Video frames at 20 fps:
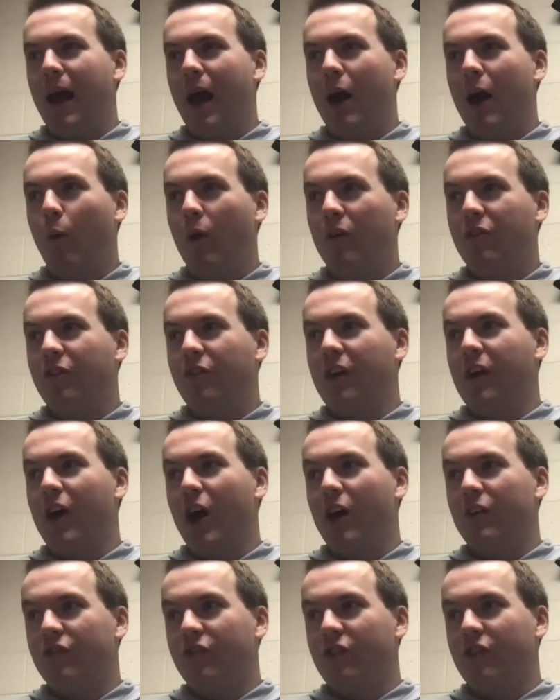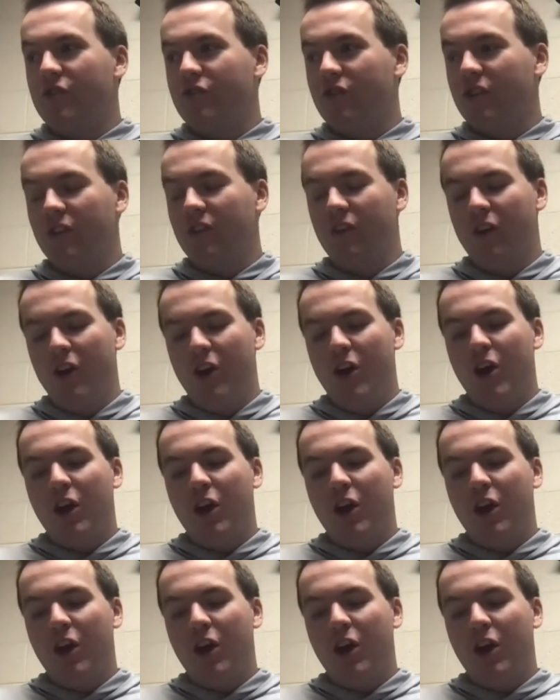on once the season